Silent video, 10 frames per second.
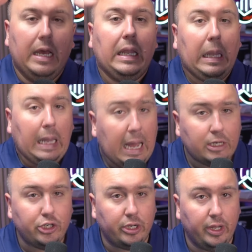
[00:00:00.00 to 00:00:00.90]

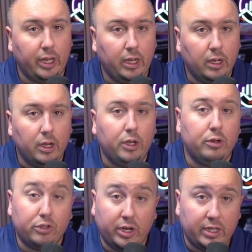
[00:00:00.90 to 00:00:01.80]
logically, you
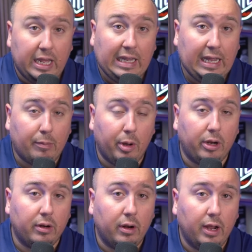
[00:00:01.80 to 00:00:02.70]
should hit that like
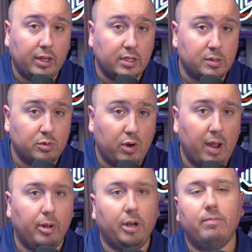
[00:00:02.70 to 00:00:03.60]
button and then subscribe
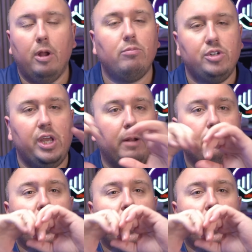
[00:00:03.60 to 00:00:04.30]
button. No, I'm just kidding.